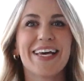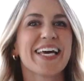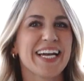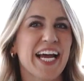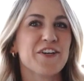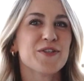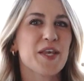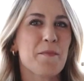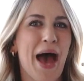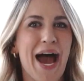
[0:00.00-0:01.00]
Can I use
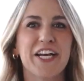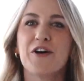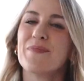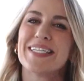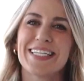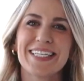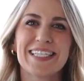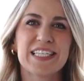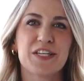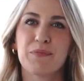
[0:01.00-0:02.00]
the Patio Misting
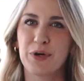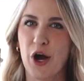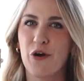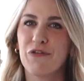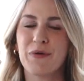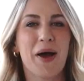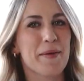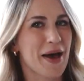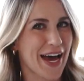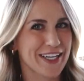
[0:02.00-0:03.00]
System Pro for my
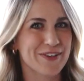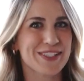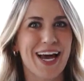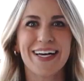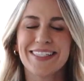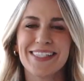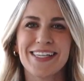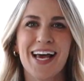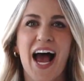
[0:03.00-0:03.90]
patio size?